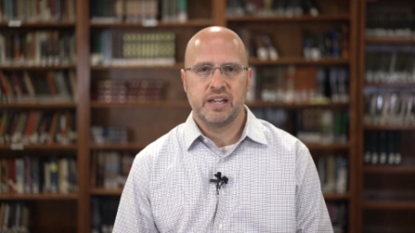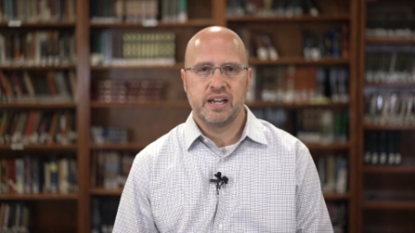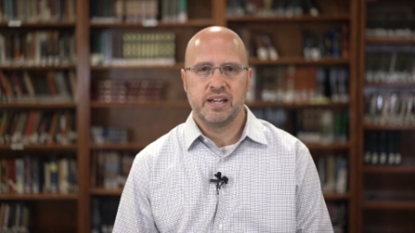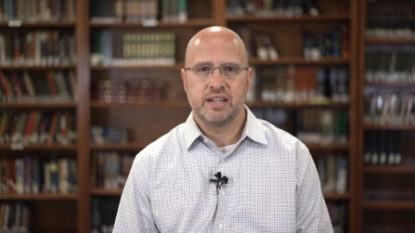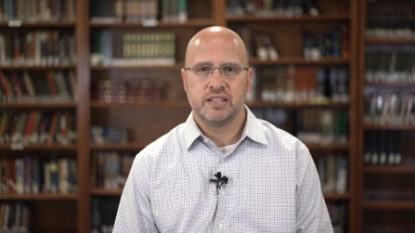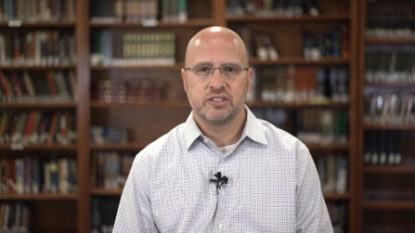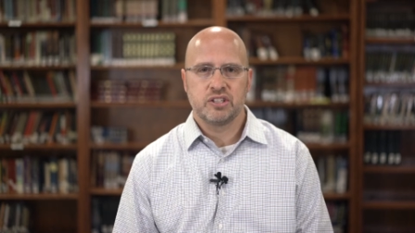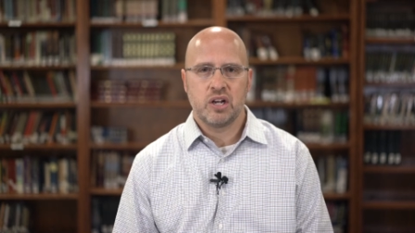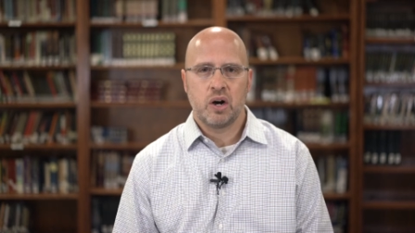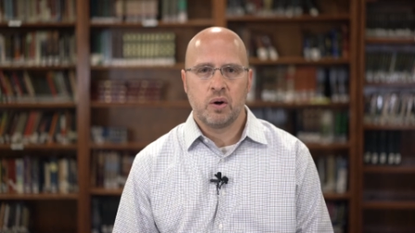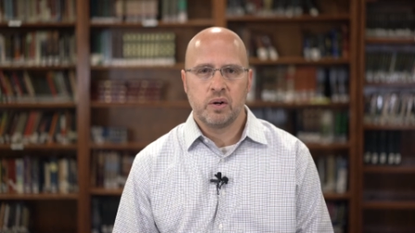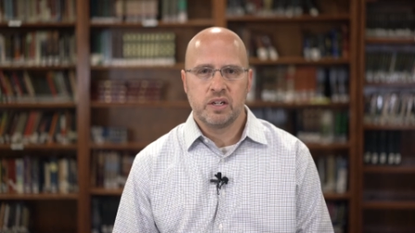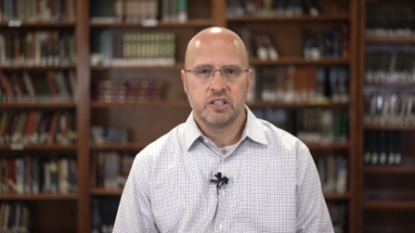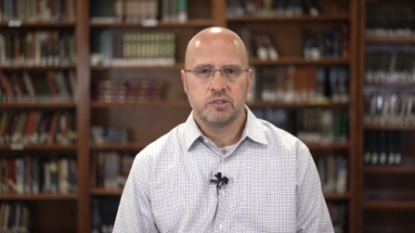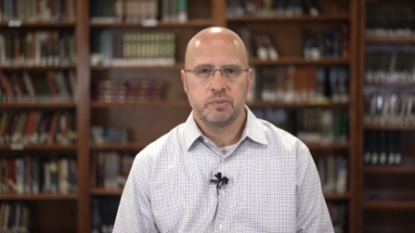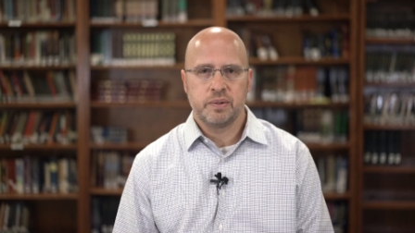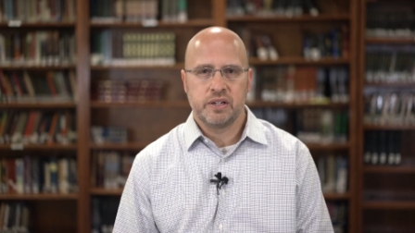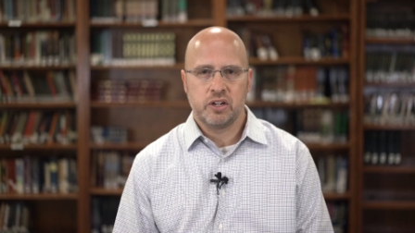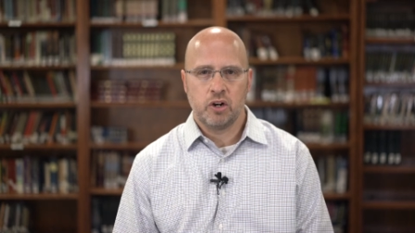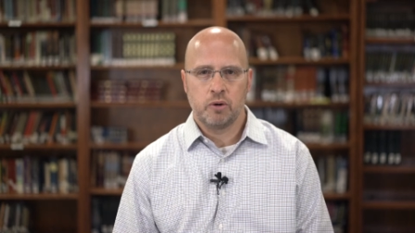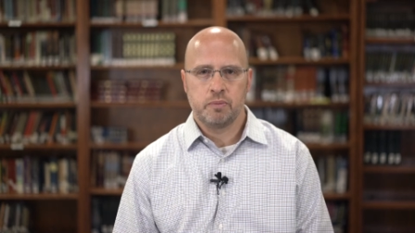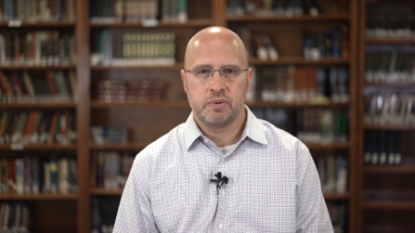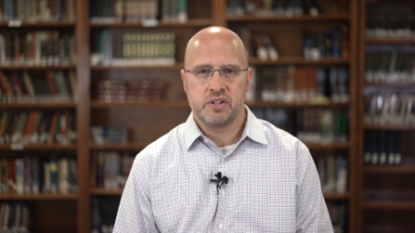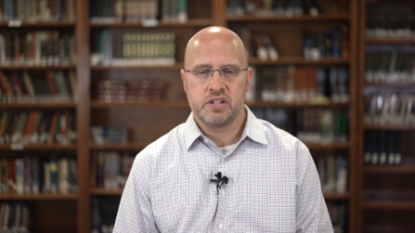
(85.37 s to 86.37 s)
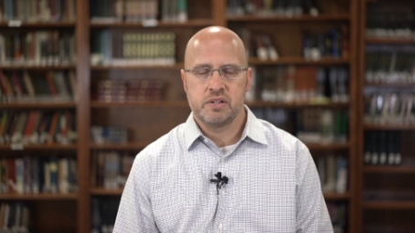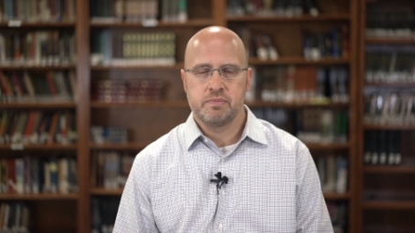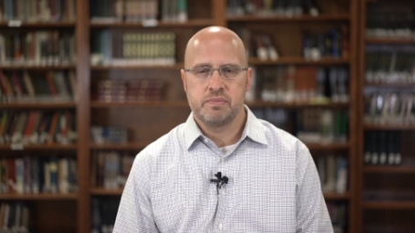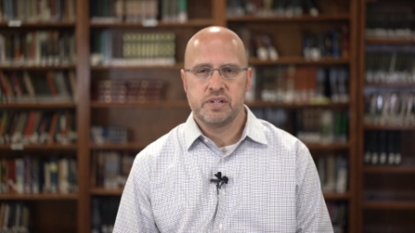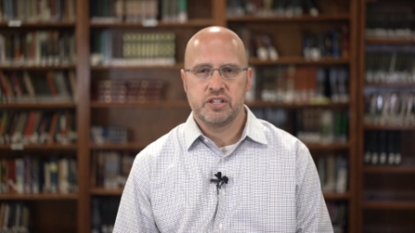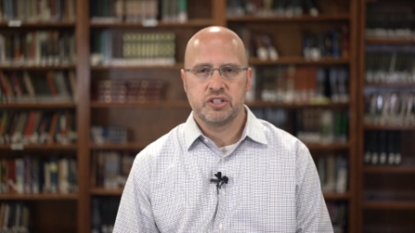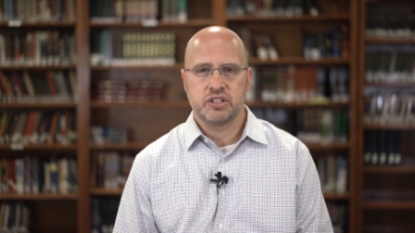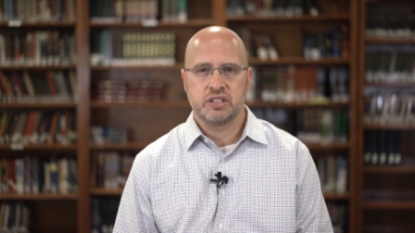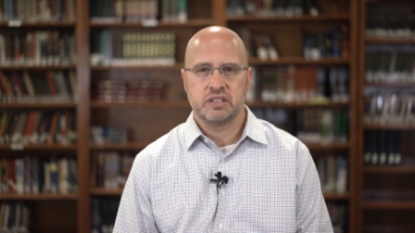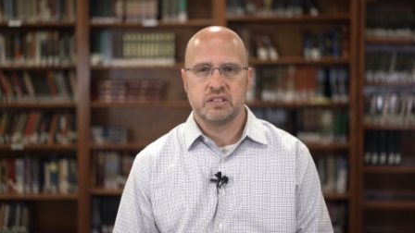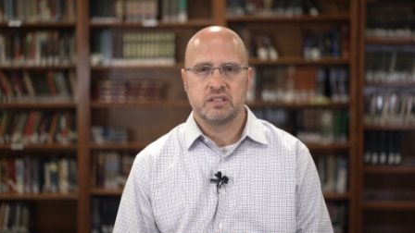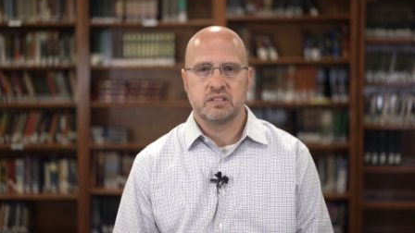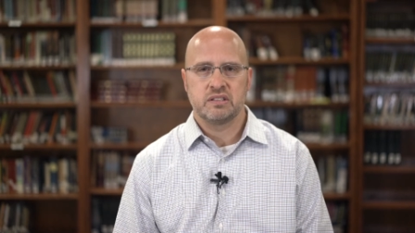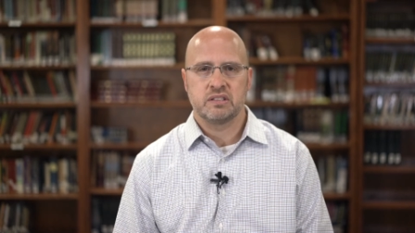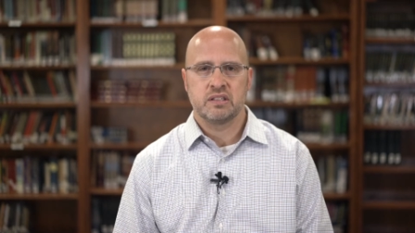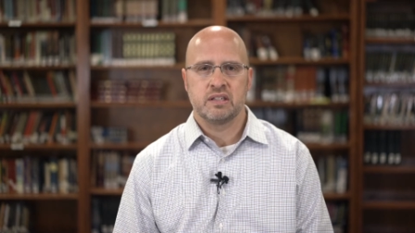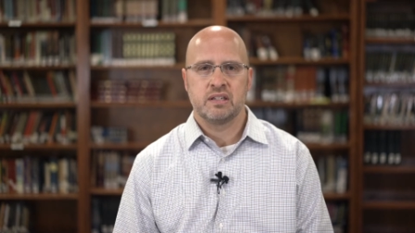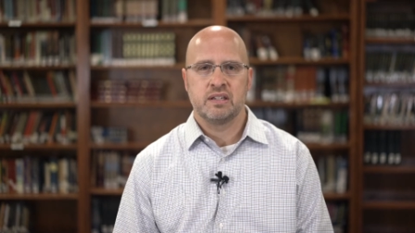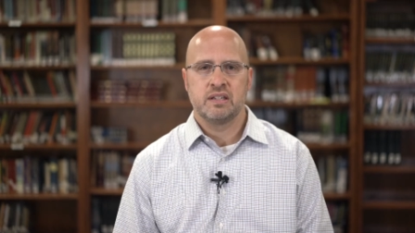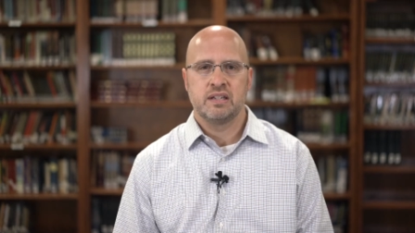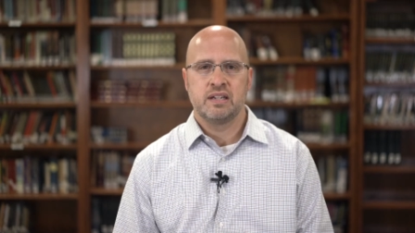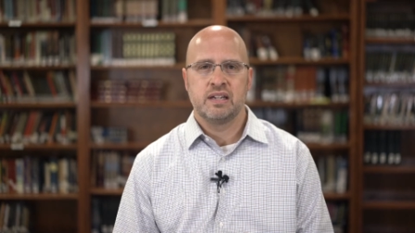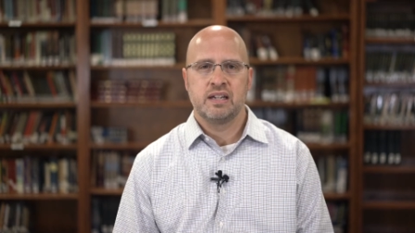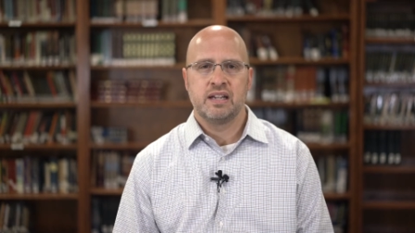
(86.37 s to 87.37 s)
and has always been open to missions,
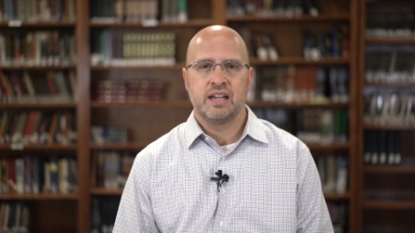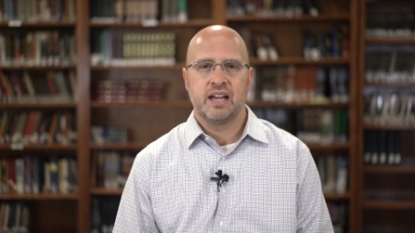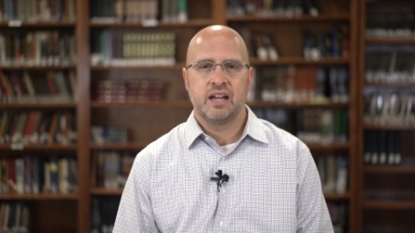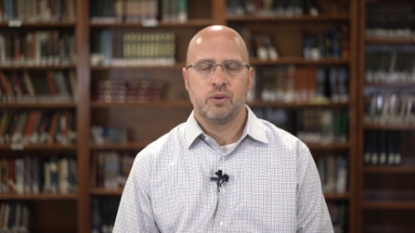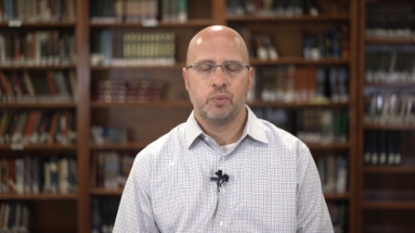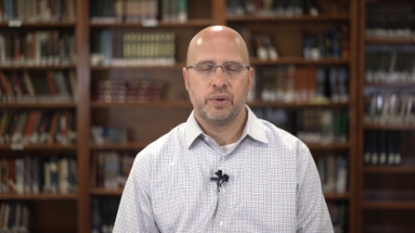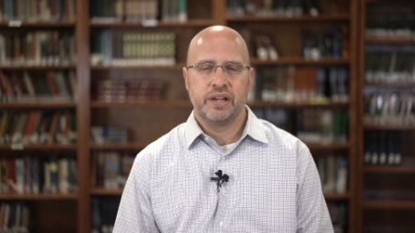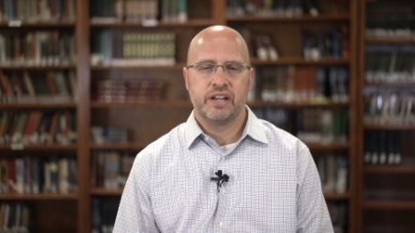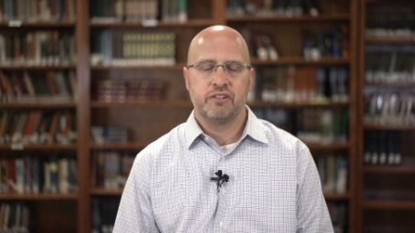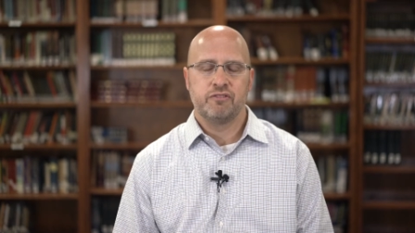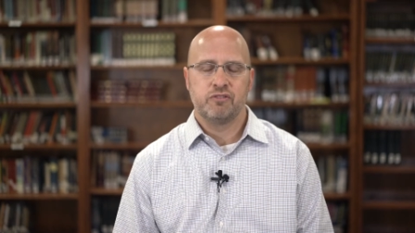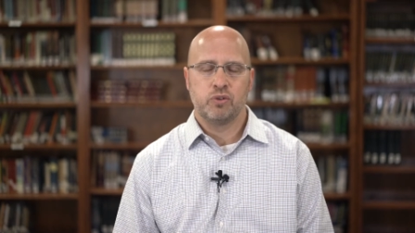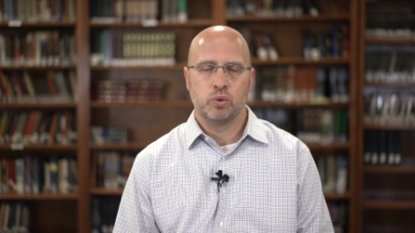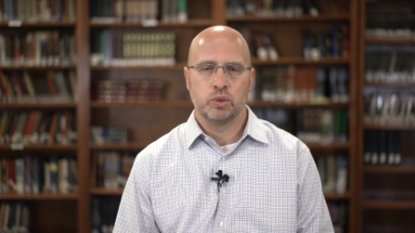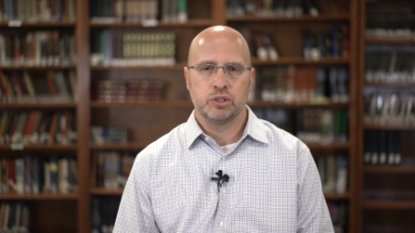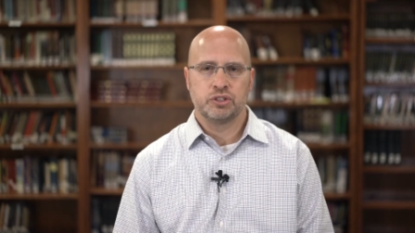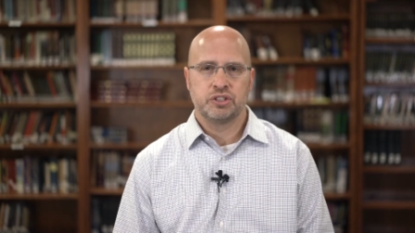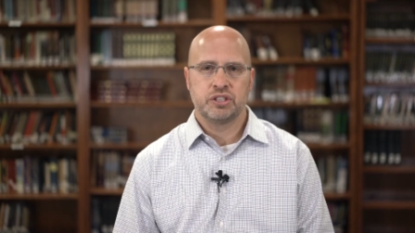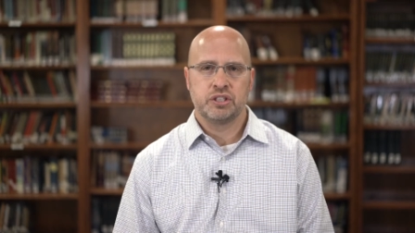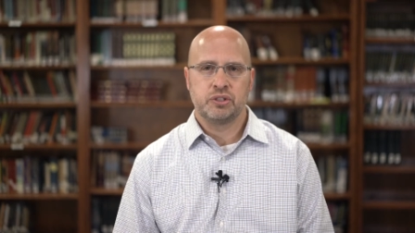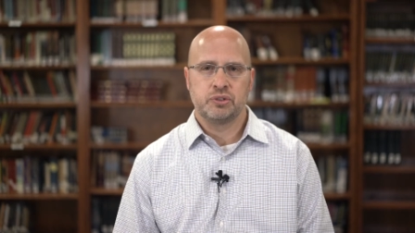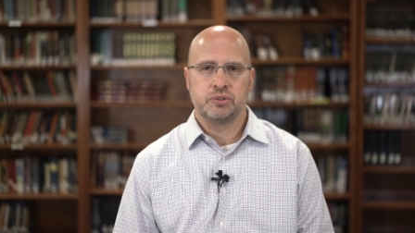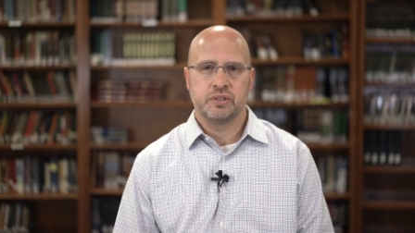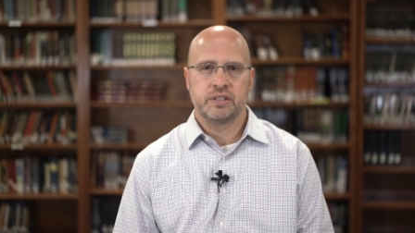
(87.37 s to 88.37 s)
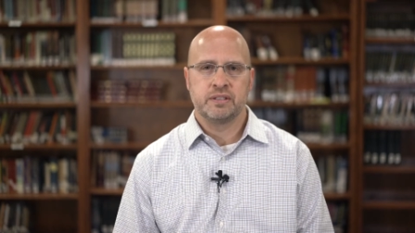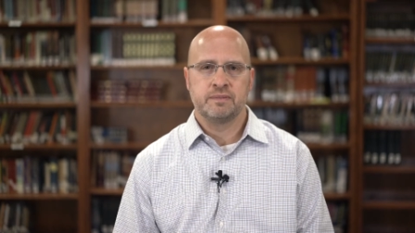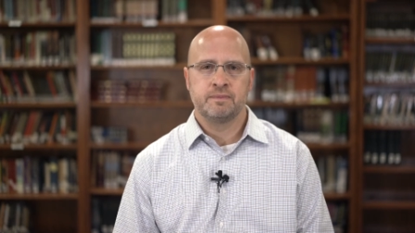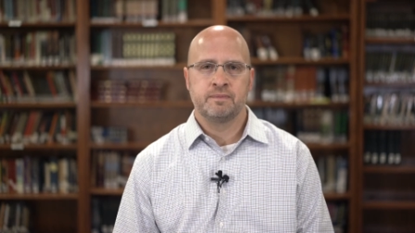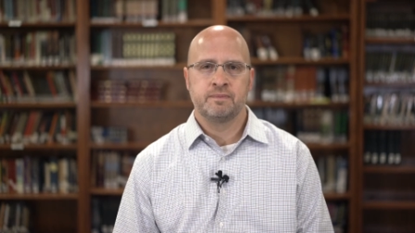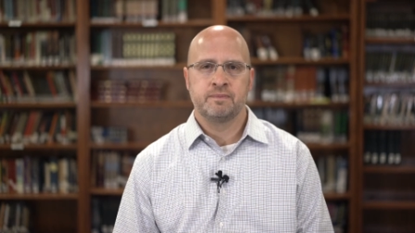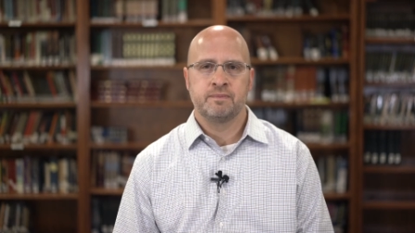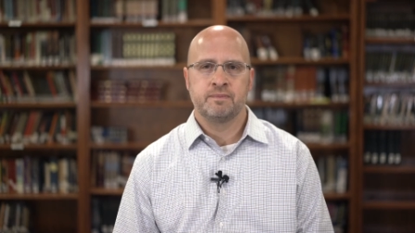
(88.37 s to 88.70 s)
and we had four children.